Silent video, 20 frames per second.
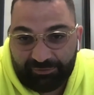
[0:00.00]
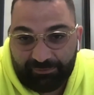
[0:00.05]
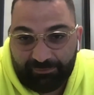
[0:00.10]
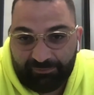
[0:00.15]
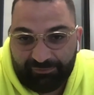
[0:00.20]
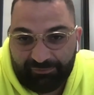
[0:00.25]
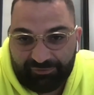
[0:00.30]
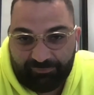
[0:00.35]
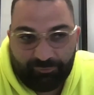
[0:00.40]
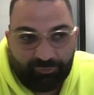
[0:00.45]

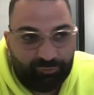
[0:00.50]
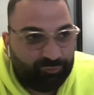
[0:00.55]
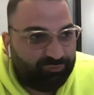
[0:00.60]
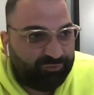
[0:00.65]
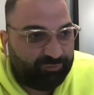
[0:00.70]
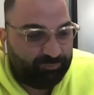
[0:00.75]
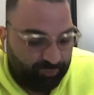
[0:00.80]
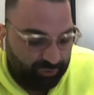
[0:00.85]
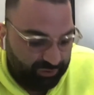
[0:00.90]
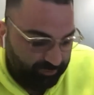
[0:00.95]
from
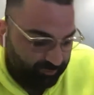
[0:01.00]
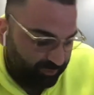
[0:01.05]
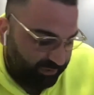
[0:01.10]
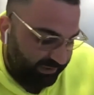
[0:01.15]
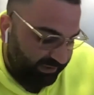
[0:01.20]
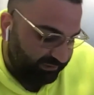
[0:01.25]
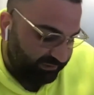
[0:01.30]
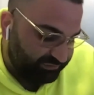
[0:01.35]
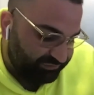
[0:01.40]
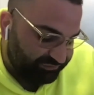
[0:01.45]
what
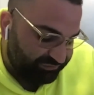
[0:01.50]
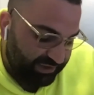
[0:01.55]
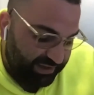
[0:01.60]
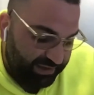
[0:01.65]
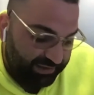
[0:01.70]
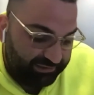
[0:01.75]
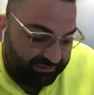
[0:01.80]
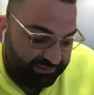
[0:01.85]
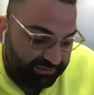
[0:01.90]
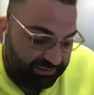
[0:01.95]
I
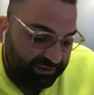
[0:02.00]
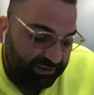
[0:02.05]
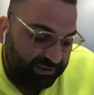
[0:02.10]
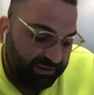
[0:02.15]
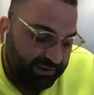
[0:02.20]
understand,